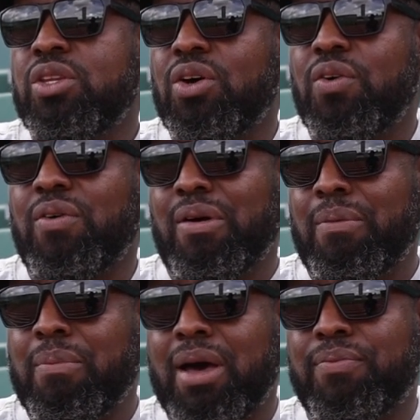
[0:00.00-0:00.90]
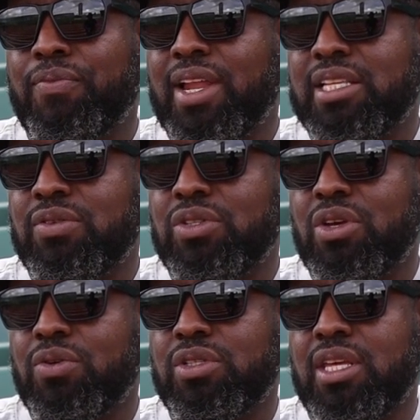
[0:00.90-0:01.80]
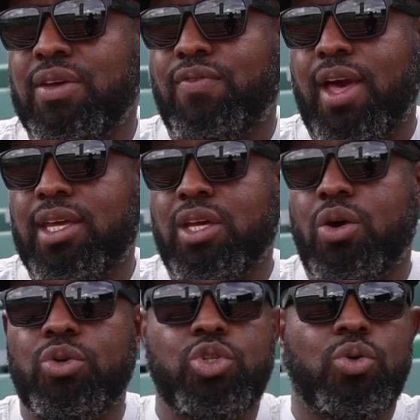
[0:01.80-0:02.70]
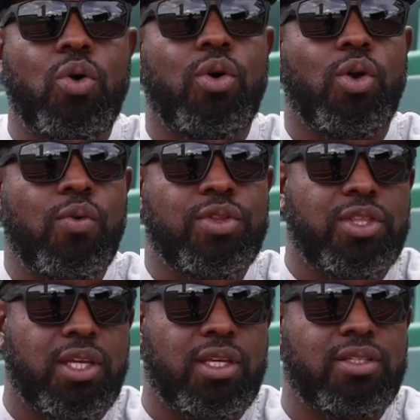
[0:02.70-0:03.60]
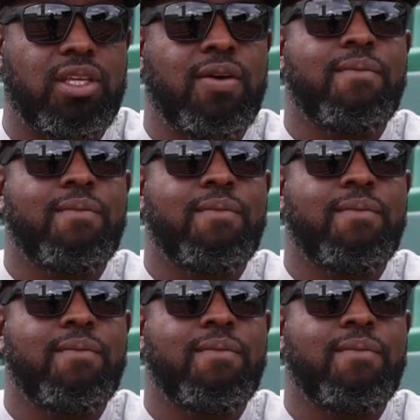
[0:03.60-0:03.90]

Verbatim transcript: you know my philosophy is always if I can coach you going over things